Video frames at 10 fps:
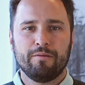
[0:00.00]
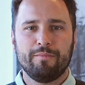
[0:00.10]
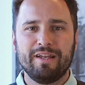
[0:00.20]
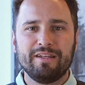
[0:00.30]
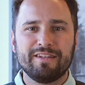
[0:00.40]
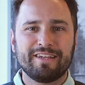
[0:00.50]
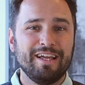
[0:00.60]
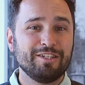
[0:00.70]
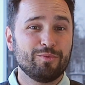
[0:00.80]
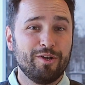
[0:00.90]
But in the
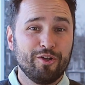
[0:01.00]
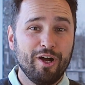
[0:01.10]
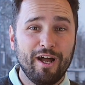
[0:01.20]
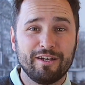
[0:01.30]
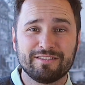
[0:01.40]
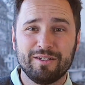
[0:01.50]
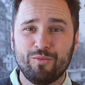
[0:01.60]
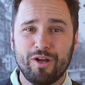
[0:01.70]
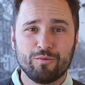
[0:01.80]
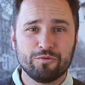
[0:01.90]
case where you hire
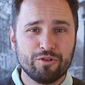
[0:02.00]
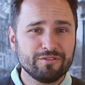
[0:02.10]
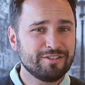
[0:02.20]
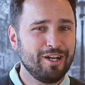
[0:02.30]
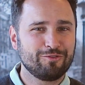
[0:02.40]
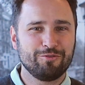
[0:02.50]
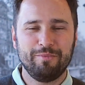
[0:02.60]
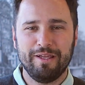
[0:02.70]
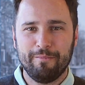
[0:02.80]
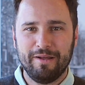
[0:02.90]
someone who turns out to
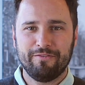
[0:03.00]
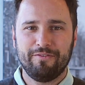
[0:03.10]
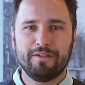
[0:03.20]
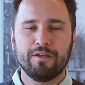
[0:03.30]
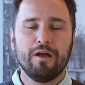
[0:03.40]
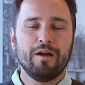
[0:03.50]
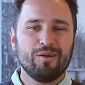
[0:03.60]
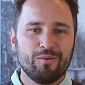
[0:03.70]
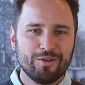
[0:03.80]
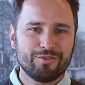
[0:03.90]
be a bad fit,
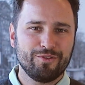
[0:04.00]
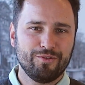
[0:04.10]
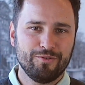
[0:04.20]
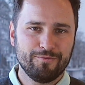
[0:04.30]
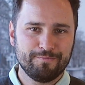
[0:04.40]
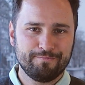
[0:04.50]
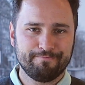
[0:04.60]
what do?